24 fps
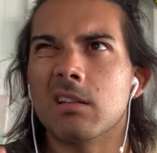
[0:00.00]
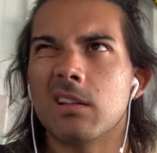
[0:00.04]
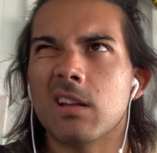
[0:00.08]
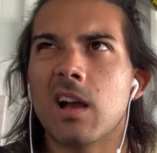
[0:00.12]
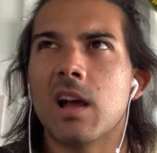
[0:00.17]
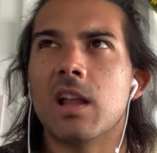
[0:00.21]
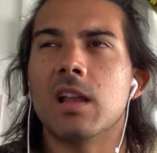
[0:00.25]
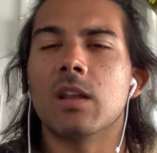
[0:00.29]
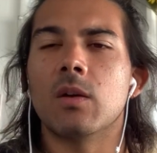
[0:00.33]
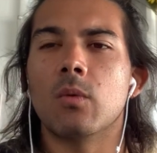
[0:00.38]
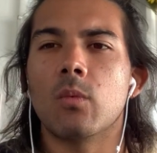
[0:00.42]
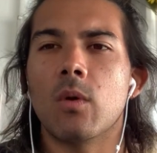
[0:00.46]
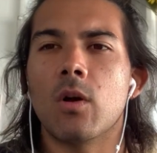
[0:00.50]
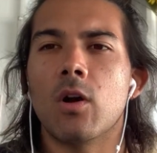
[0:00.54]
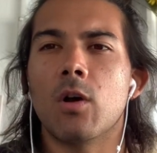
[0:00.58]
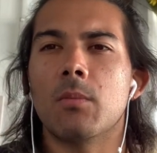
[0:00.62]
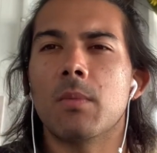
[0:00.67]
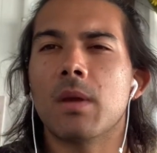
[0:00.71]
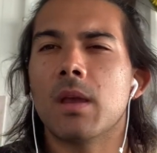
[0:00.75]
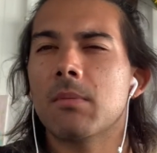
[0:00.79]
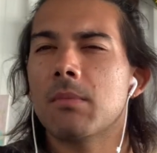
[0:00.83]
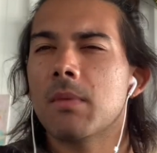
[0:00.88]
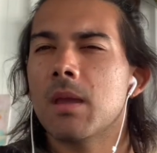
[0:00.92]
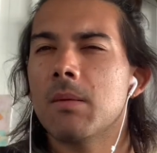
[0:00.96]

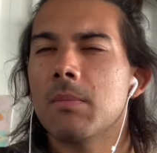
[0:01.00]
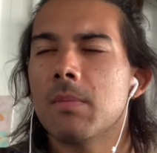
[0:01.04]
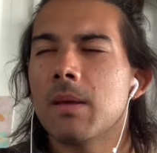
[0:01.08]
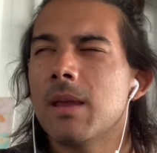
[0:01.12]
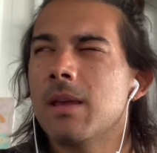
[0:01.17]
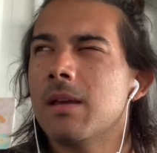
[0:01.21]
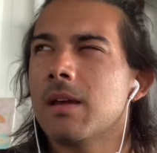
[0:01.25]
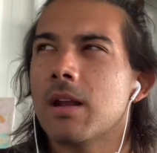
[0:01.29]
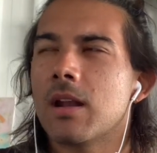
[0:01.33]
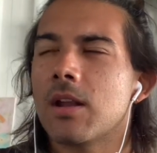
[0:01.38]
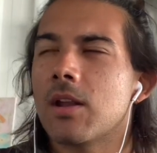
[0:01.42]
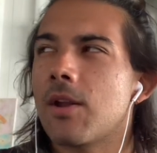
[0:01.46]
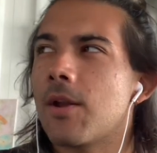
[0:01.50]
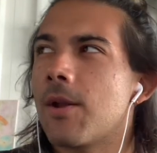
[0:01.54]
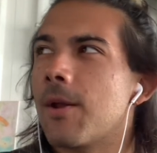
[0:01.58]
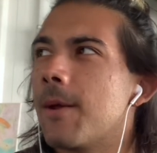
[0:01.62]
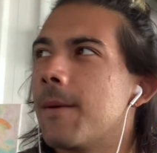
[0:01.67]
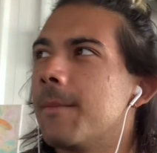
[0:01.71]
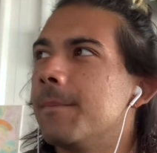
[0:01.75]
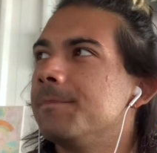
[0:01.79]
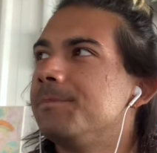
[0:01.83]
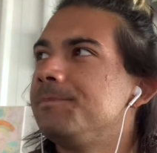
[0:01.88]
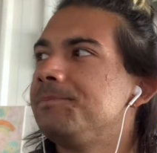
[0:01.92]
underwhelming, maybe. I don't know.